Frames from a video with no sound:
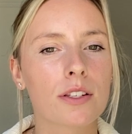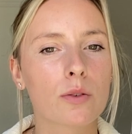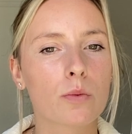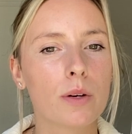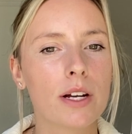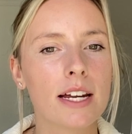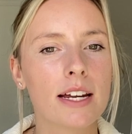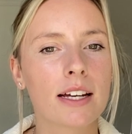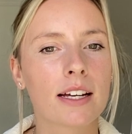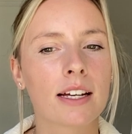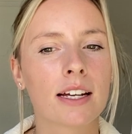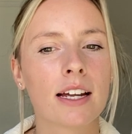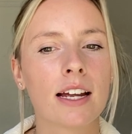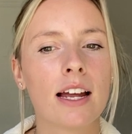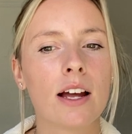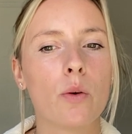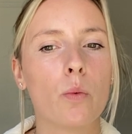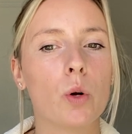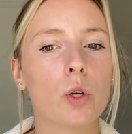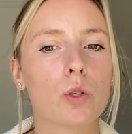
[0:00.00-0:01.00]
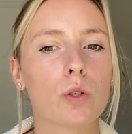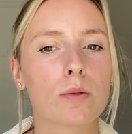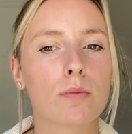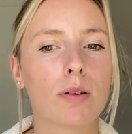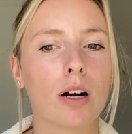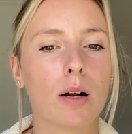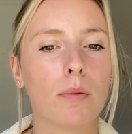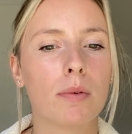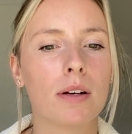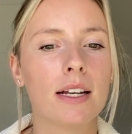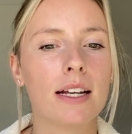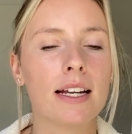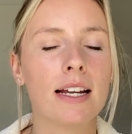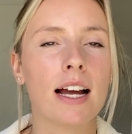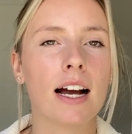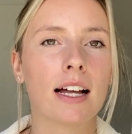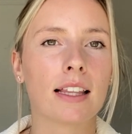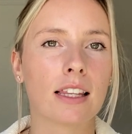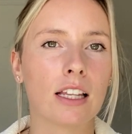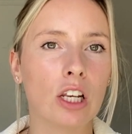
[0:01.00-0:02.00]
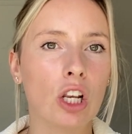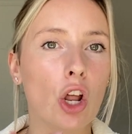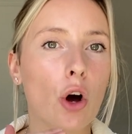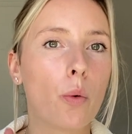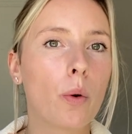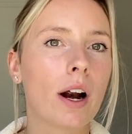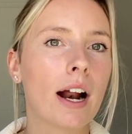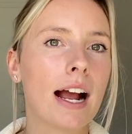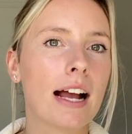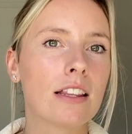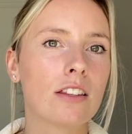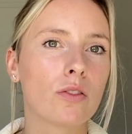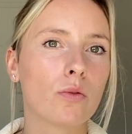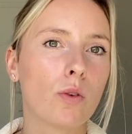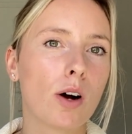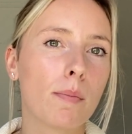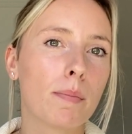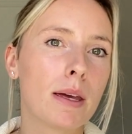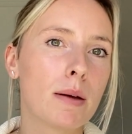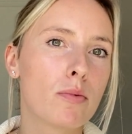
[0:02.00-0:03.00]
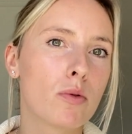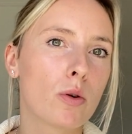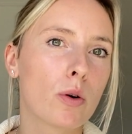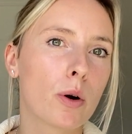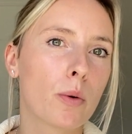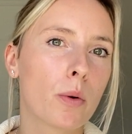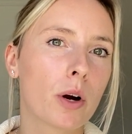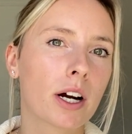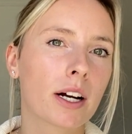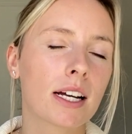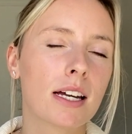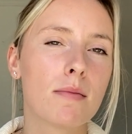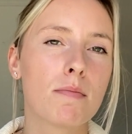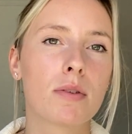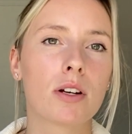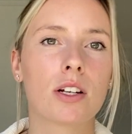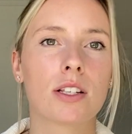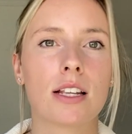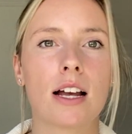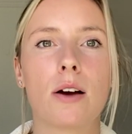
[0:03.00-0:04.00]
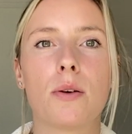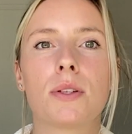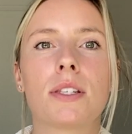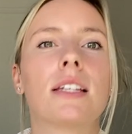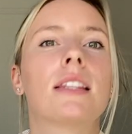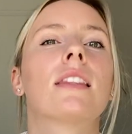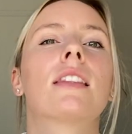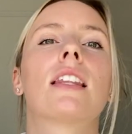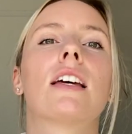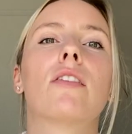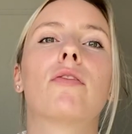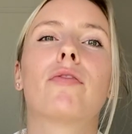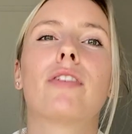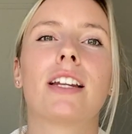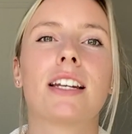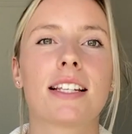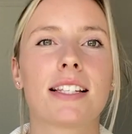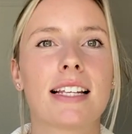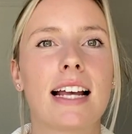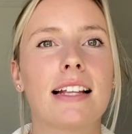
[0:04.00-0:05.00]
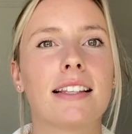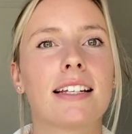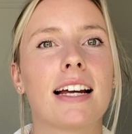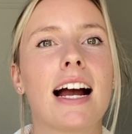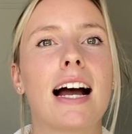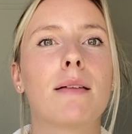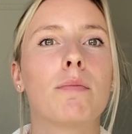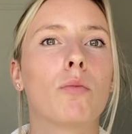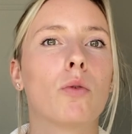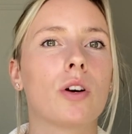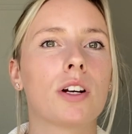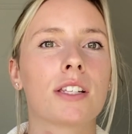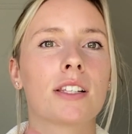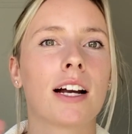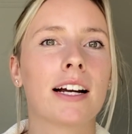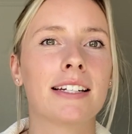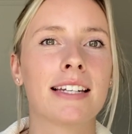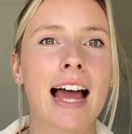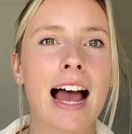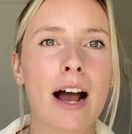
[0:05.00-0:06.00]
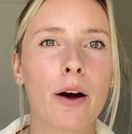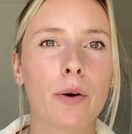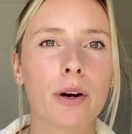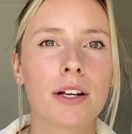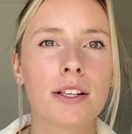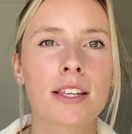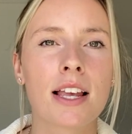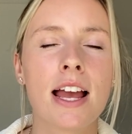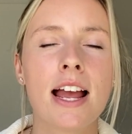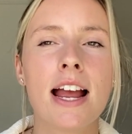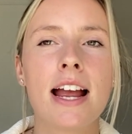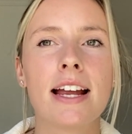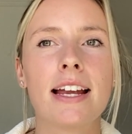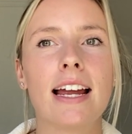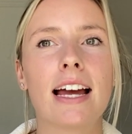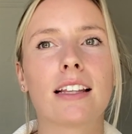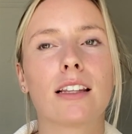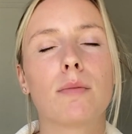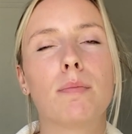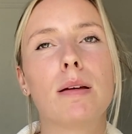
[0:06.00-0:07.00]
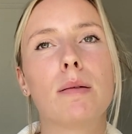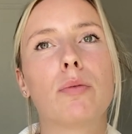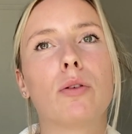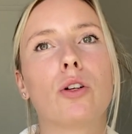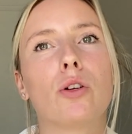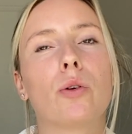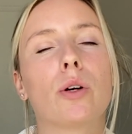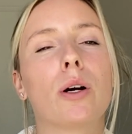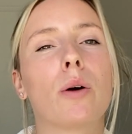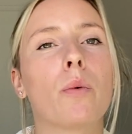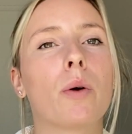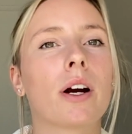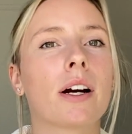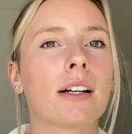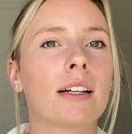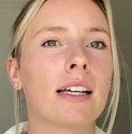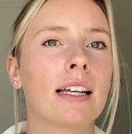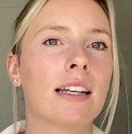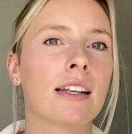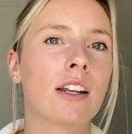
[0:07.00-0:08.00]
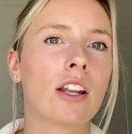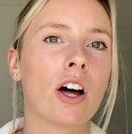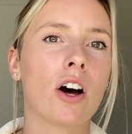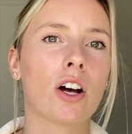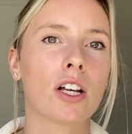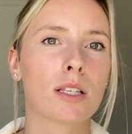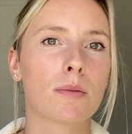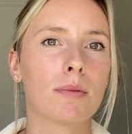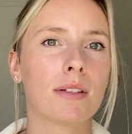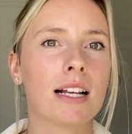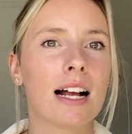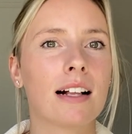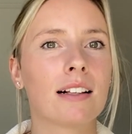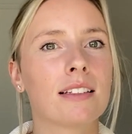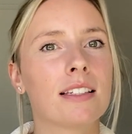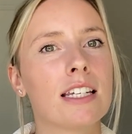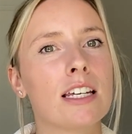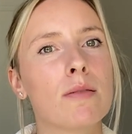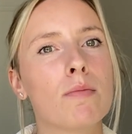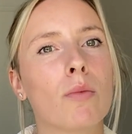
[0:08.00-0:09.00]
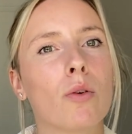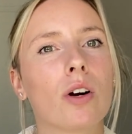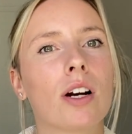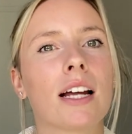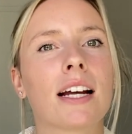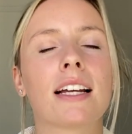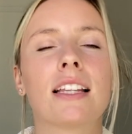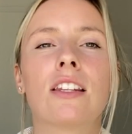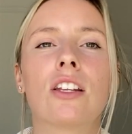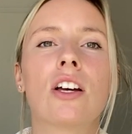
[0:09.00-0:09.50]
a week, which is probably at the lower end of what people were working because I was in the fitness center, had more assigned hours. Yet the people who are working in the hospitality, more like